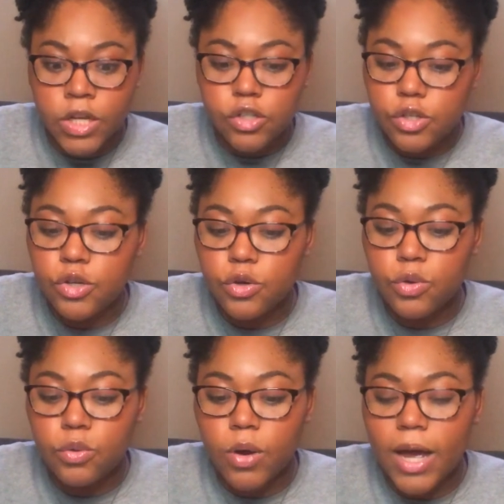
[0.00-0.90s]

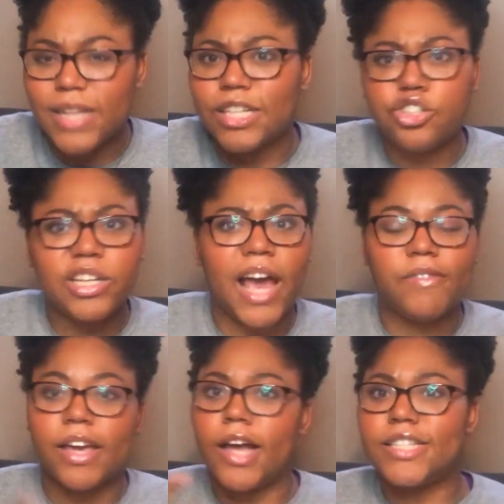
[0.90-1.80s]
to essentially have
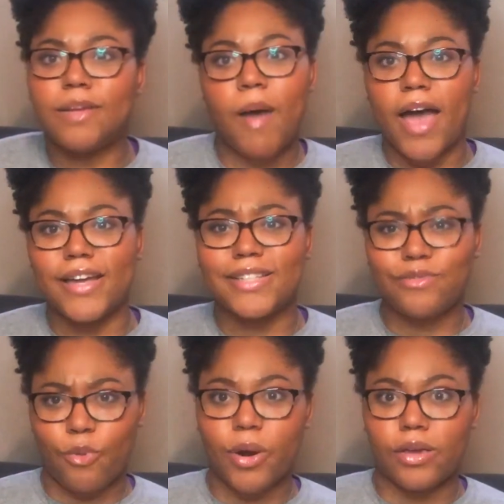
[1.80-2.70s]
it
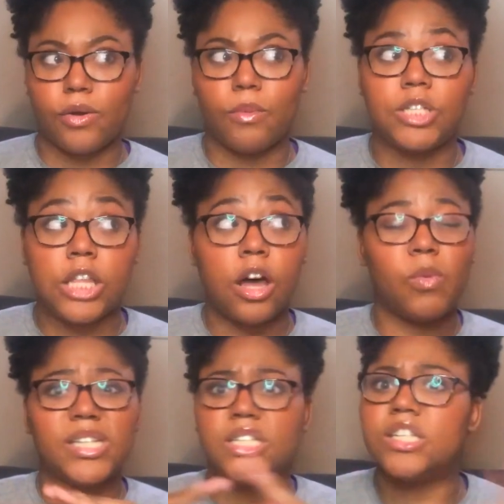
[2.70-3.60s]
customized for you, which I thought
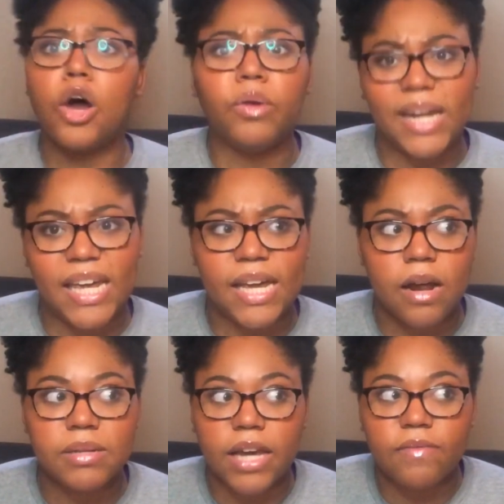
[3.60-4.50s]
was so neat.
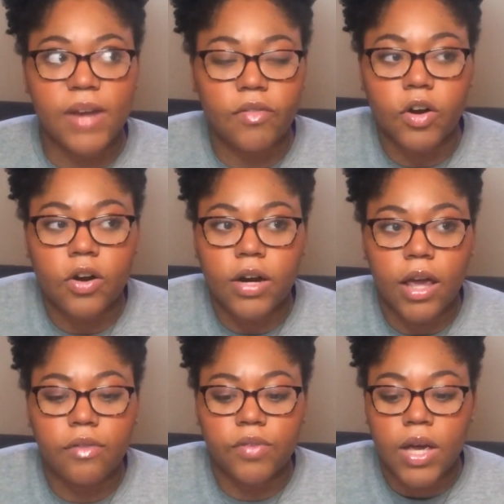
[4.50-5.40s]
I was like, I've never heard
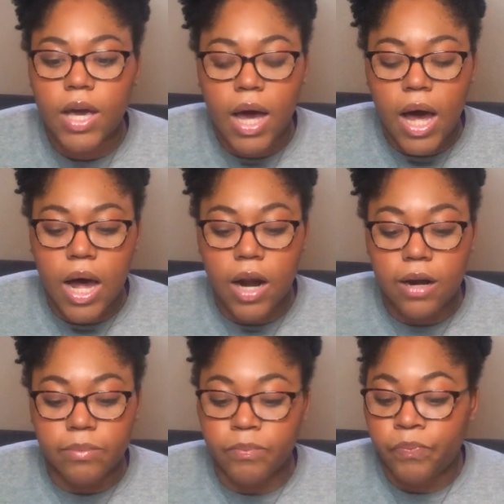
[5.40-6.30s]
of
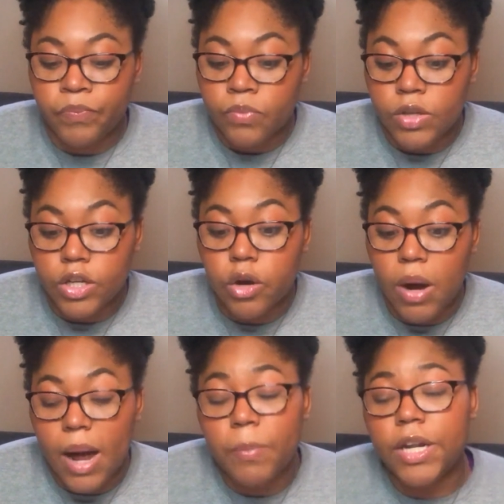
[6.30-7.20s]
you know,
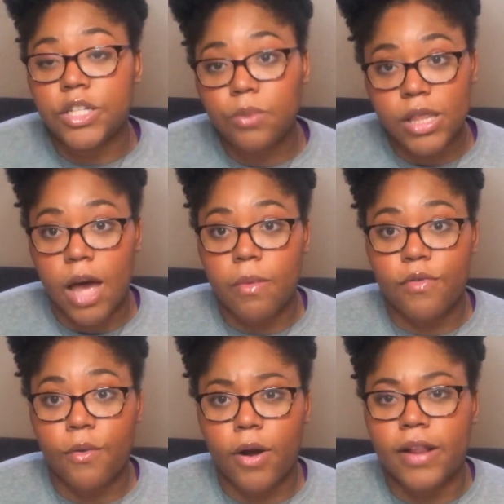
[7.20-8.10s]
a company doing that
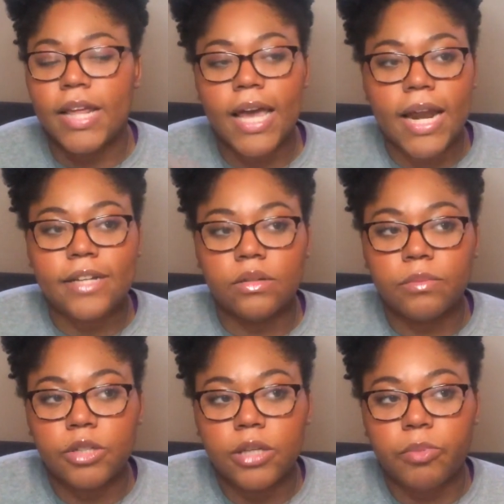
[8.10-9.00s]
before. Then again, I
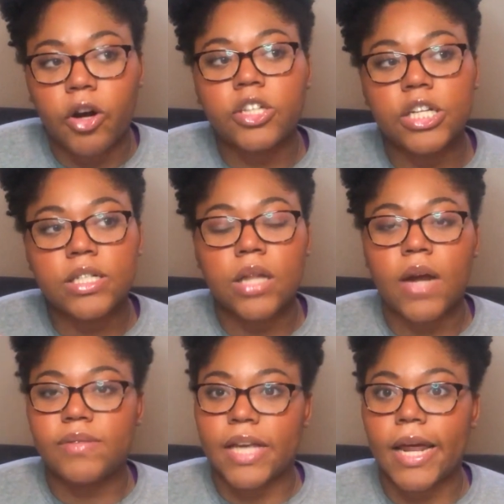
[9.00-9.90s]
don't really purchase a lot
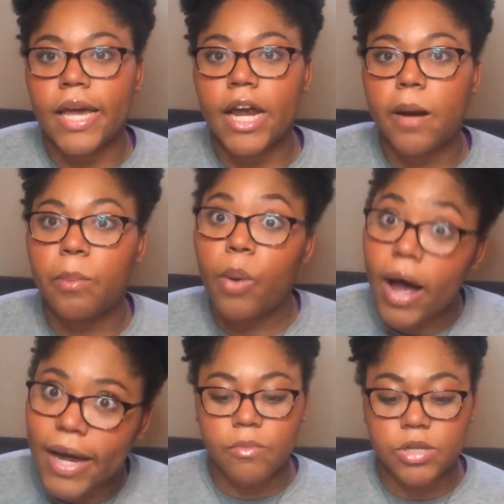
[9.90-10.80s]
of skincare,
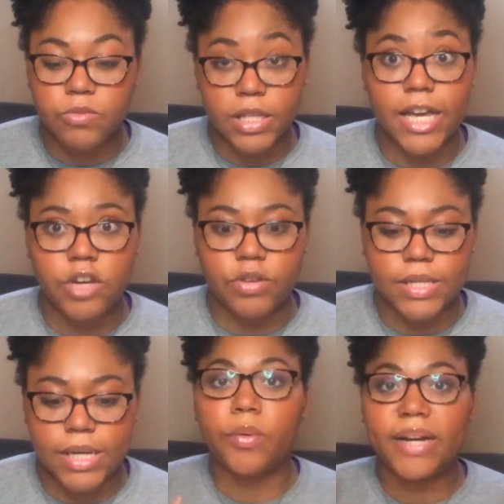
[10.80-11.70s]
but it was really interesting.